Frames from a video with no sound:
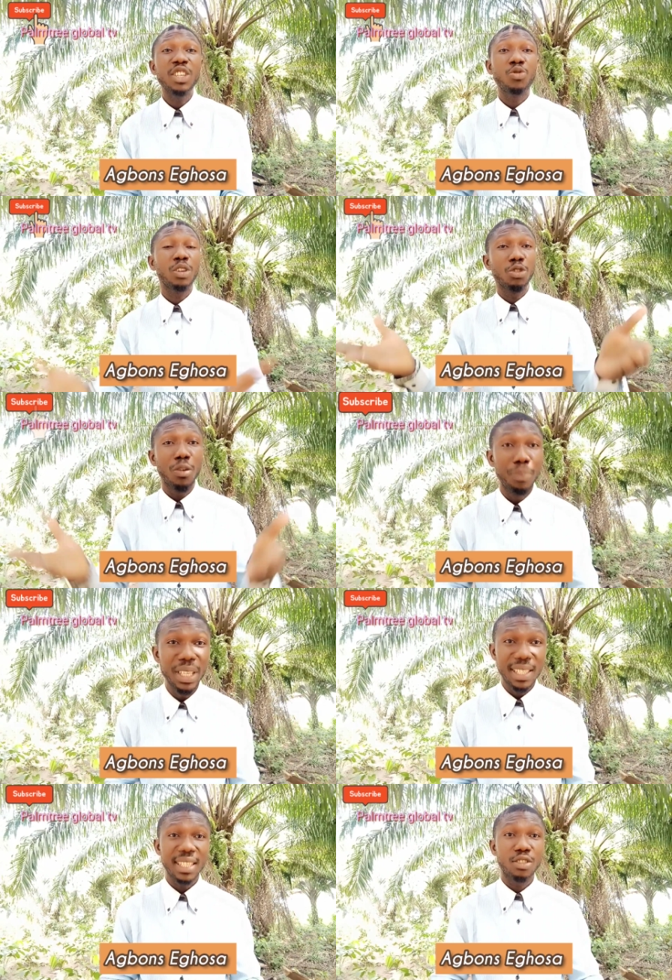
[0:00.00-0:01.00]
You know, they put it
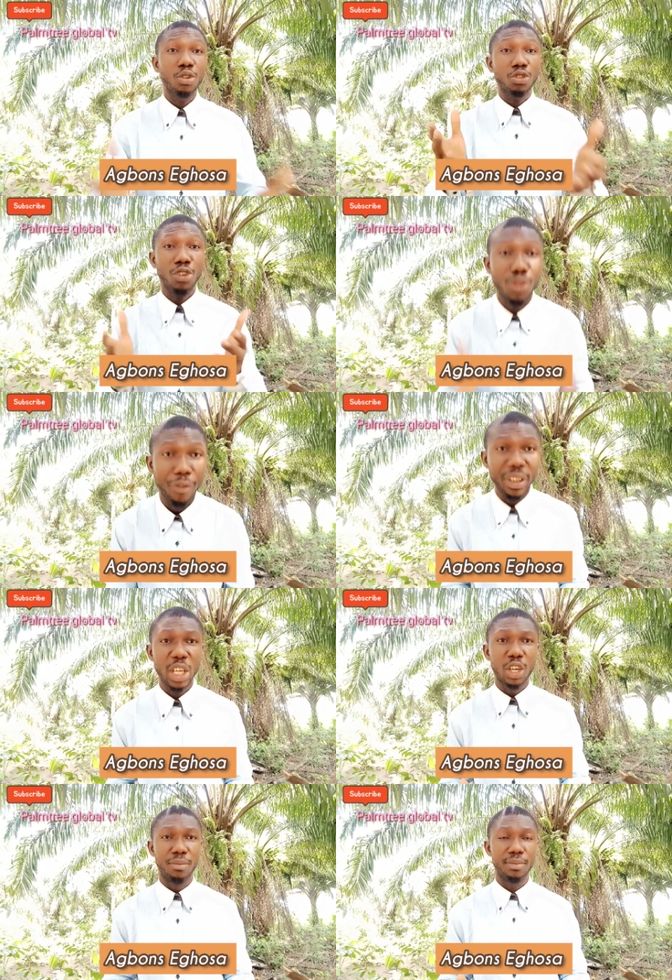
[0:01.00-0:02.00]
in park. They'll be hawking it.